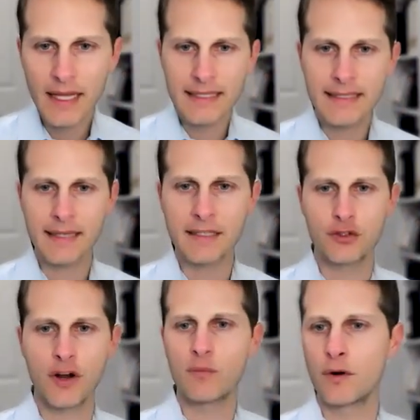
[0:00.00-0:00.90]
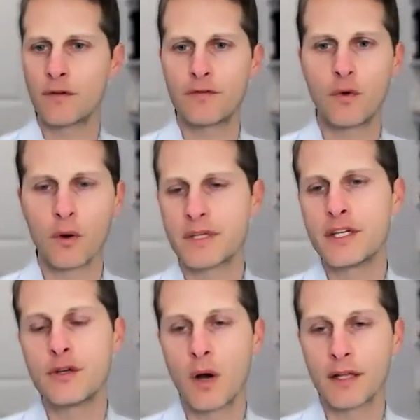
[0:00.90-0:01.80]
intended to drive more informed
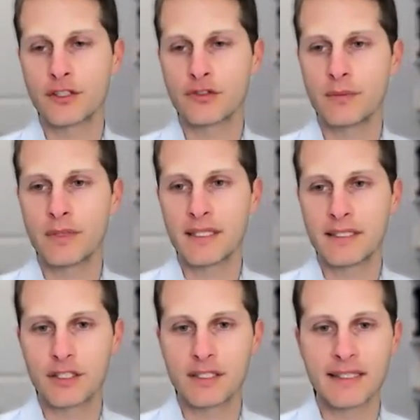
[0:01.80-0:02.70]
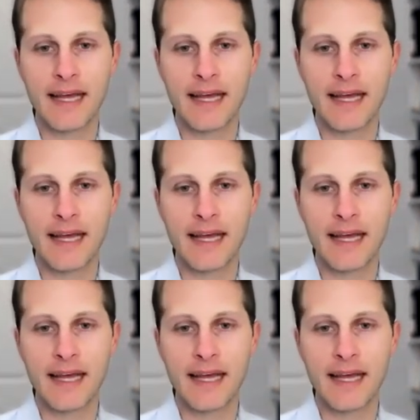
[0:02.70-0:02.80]
and nuanced treatment decisions.